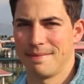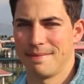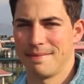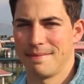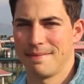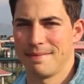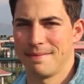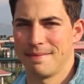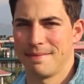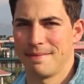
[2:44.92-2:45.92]

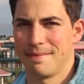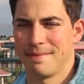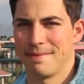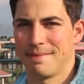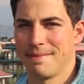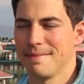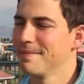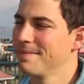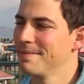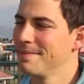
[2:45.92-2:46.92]

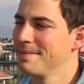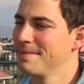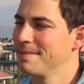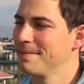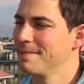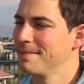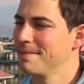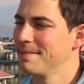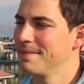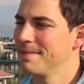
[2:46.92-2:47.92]

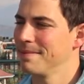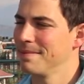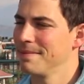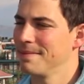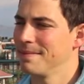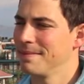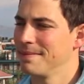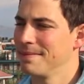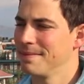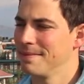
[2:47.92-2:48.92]

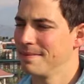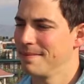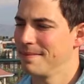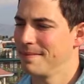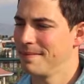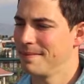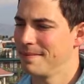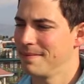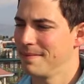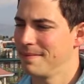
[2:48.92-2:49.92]

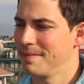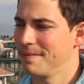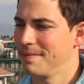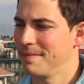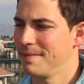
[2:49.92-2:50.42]
[no speech]